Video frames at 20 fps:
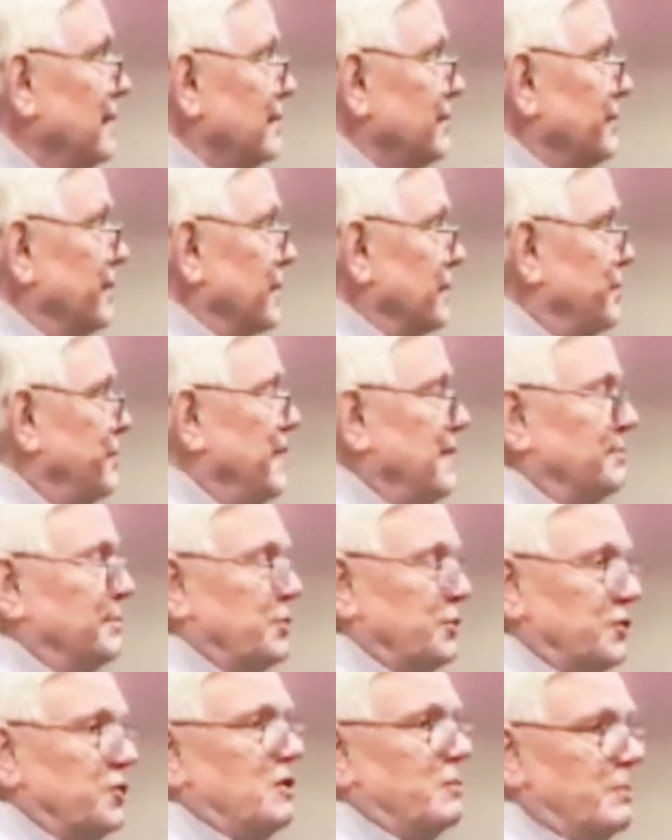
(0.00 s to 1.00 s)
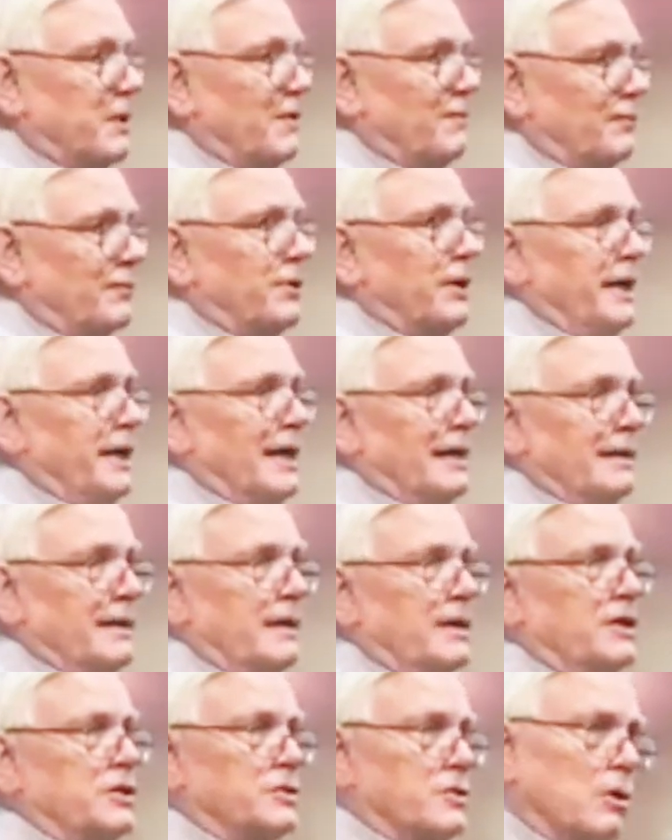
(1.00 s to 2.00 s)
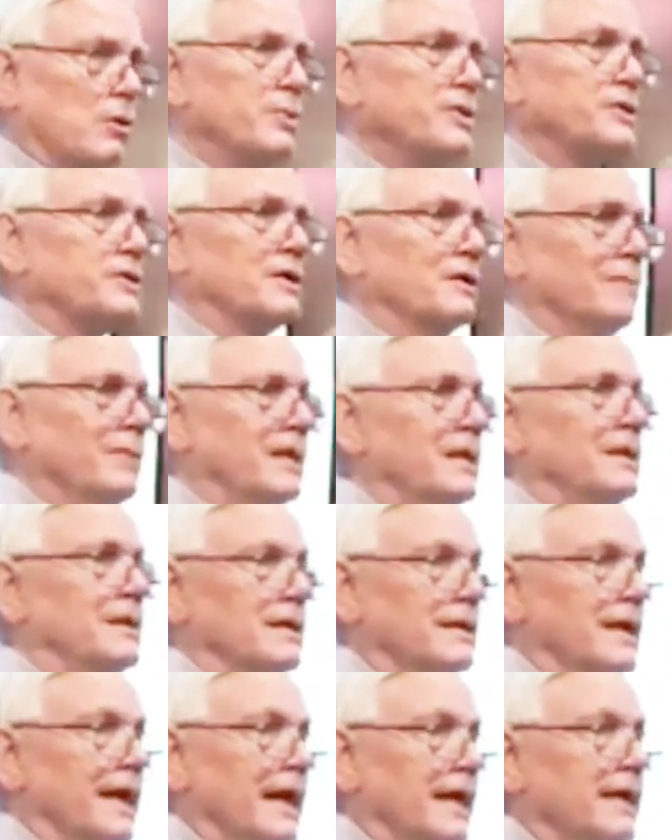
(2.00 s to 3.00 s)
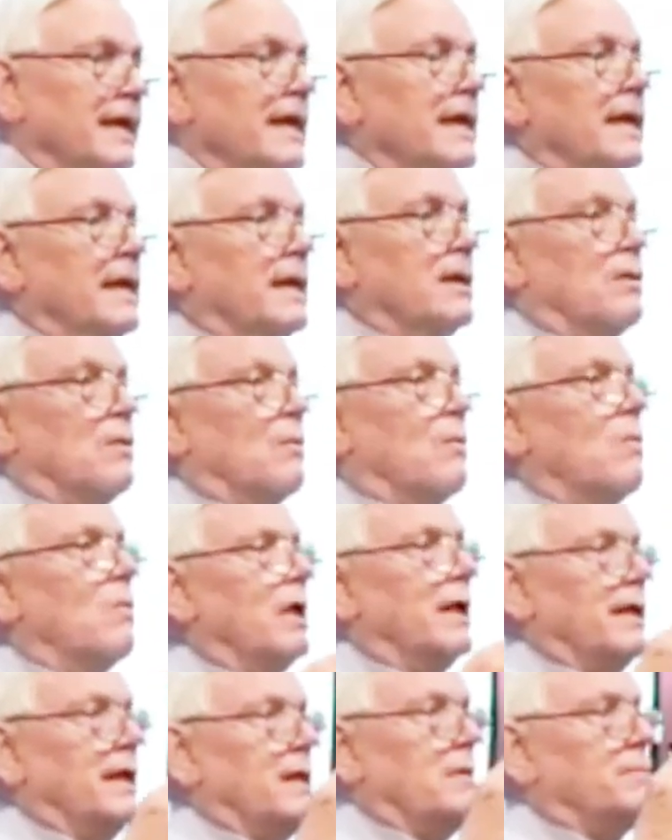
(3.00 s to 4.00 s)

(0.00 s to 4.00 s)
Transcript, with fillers: but people should be free. I think he's always committed to that. What he